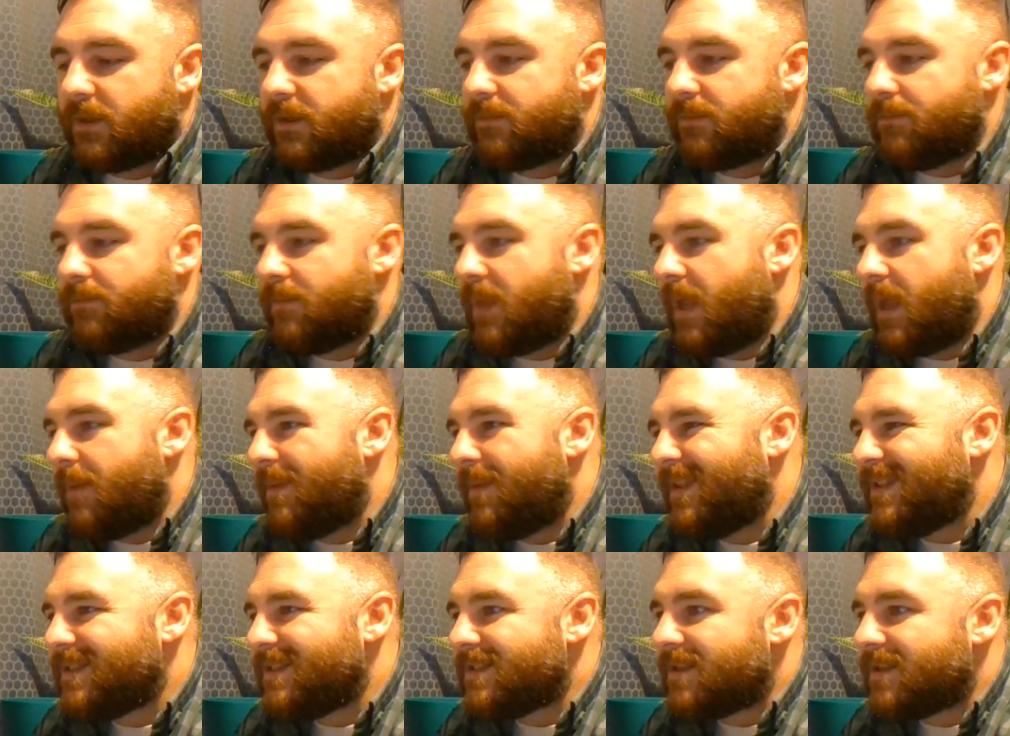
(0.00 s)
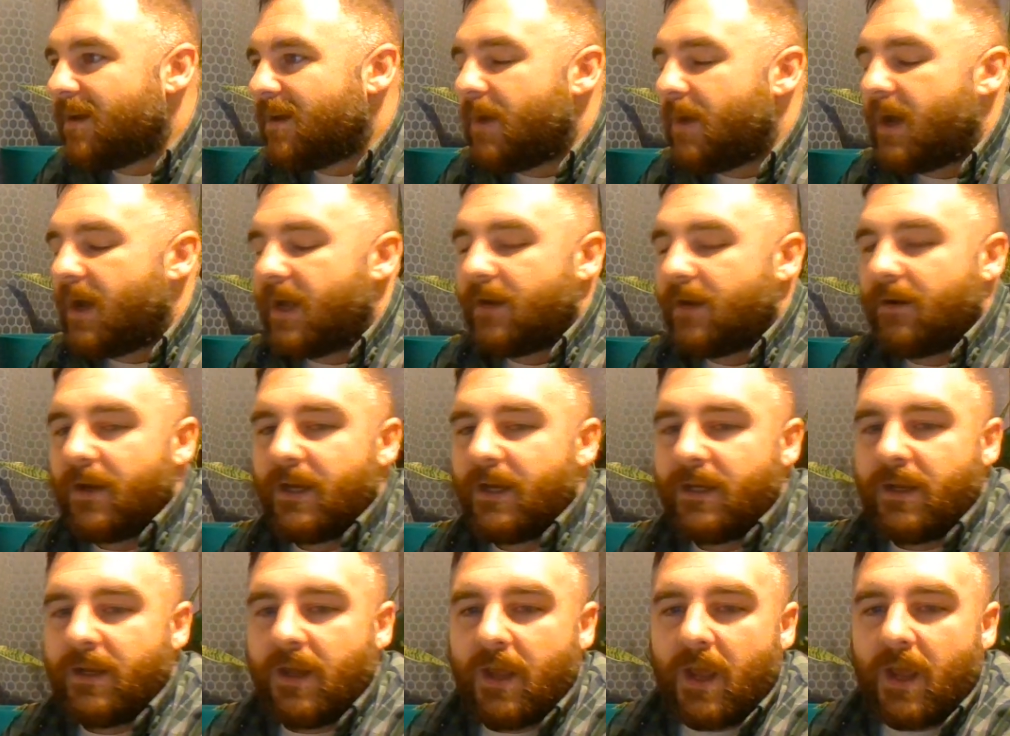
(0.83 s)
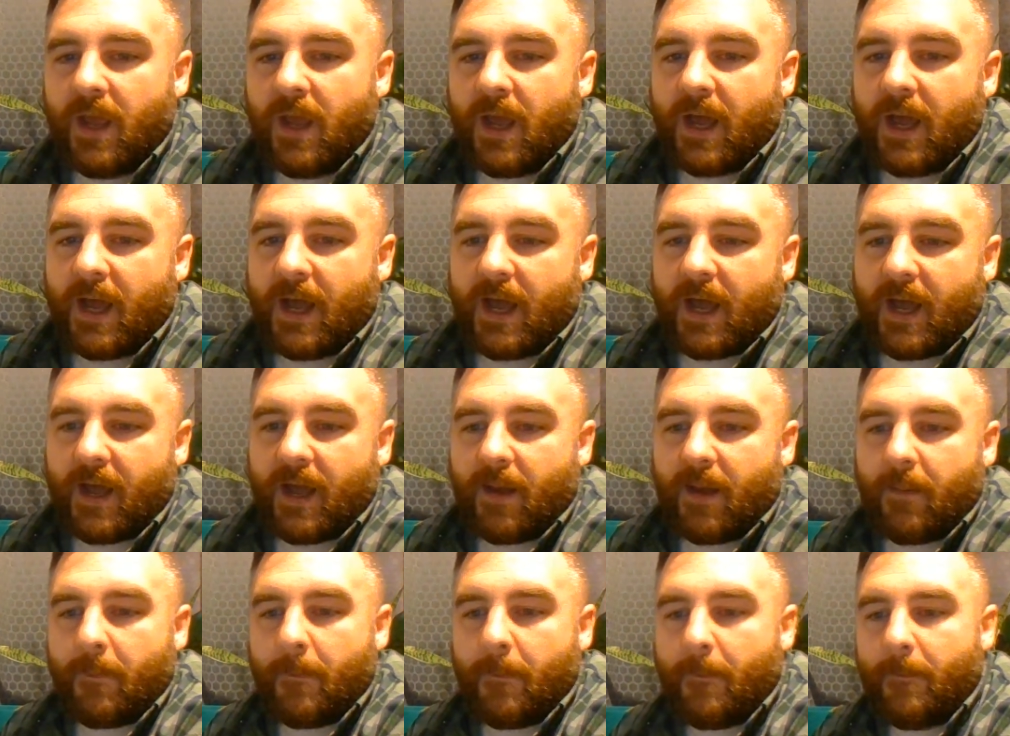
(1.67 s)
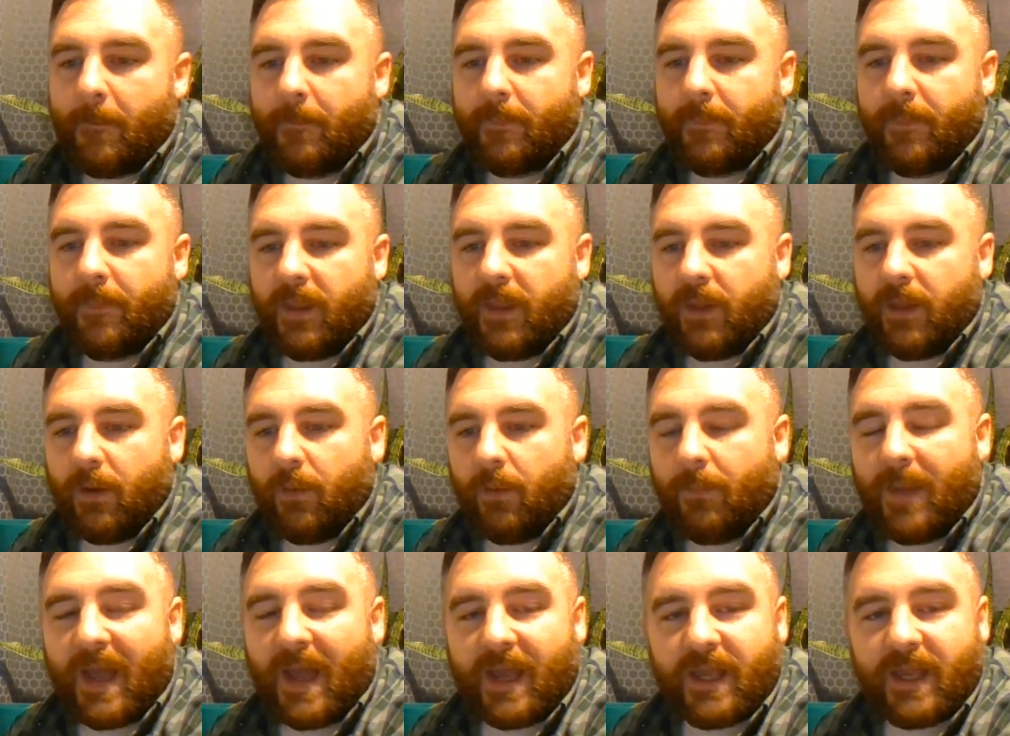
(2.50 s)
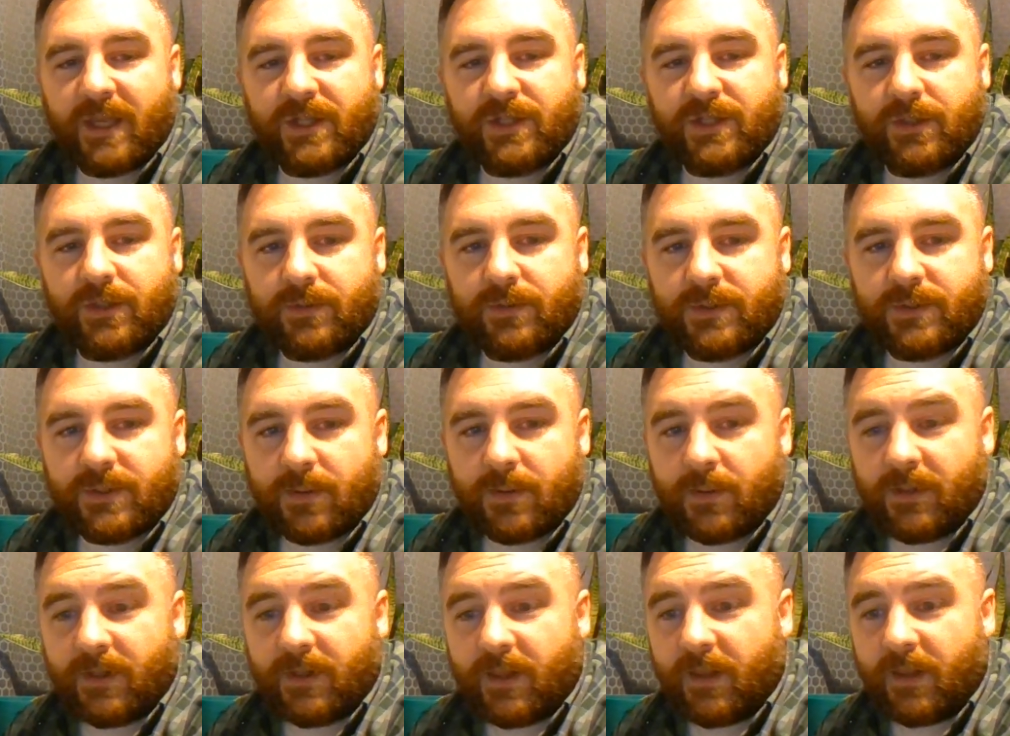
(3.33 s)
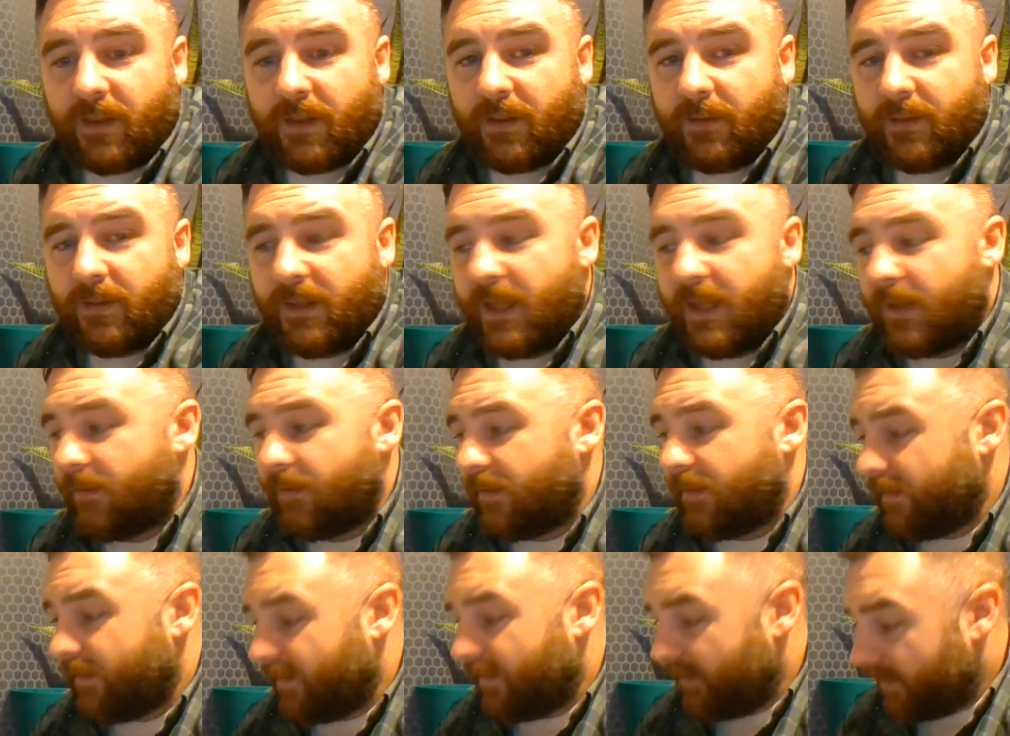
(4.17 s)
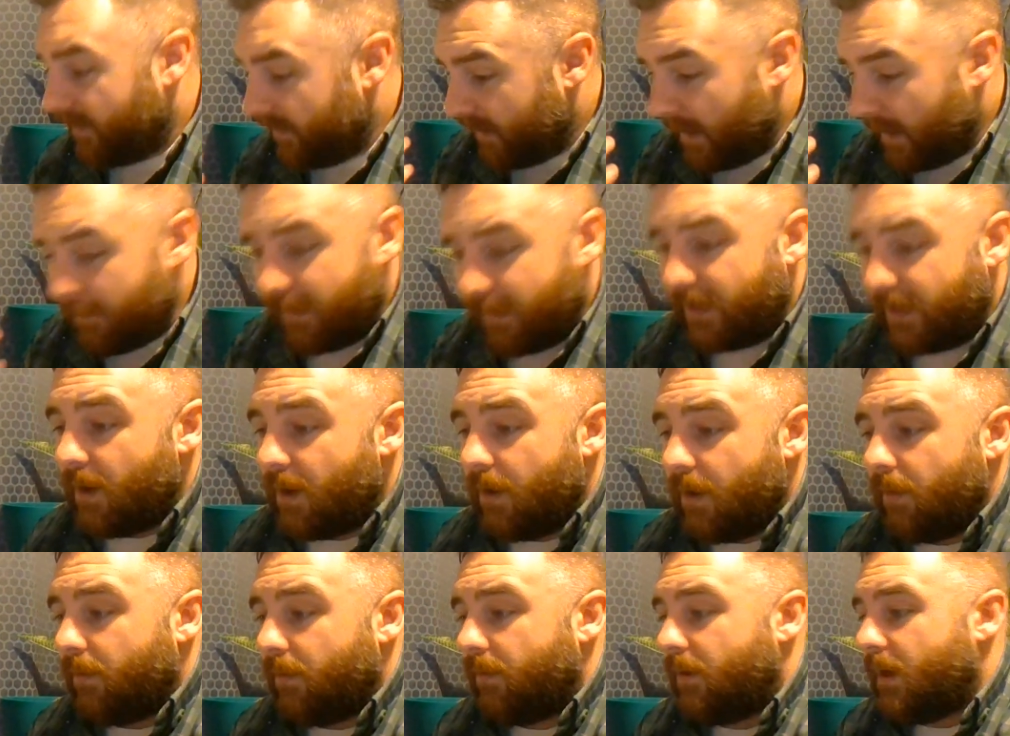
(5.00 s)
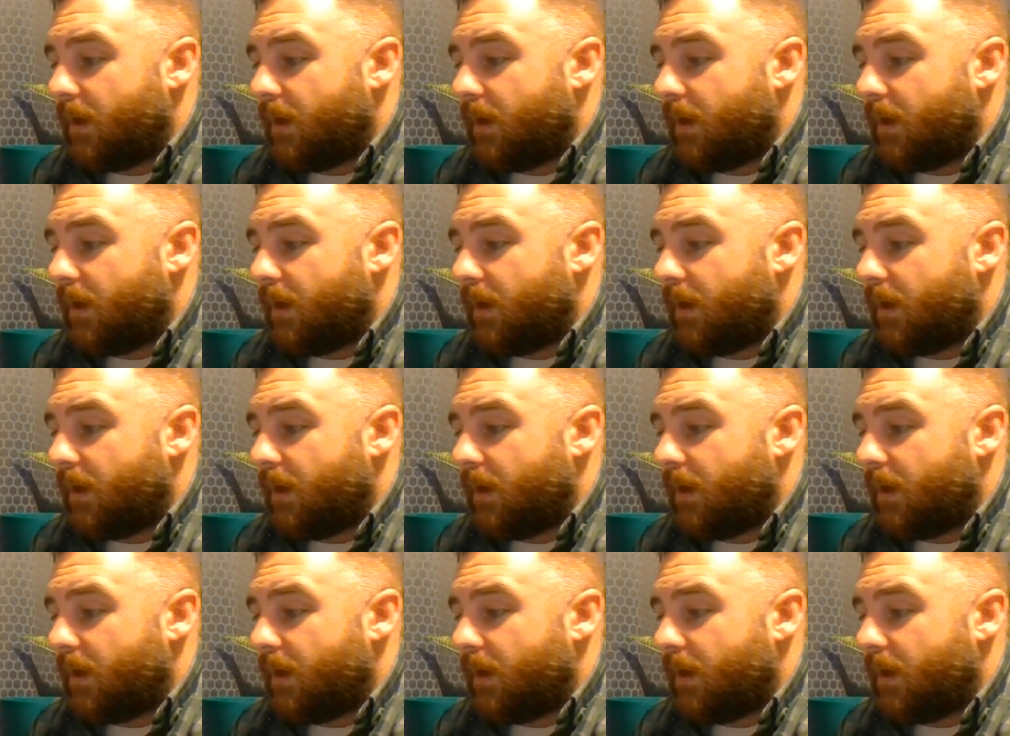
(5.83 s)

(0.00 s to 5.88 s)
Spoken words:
maybe some high grade, back issues. let me know.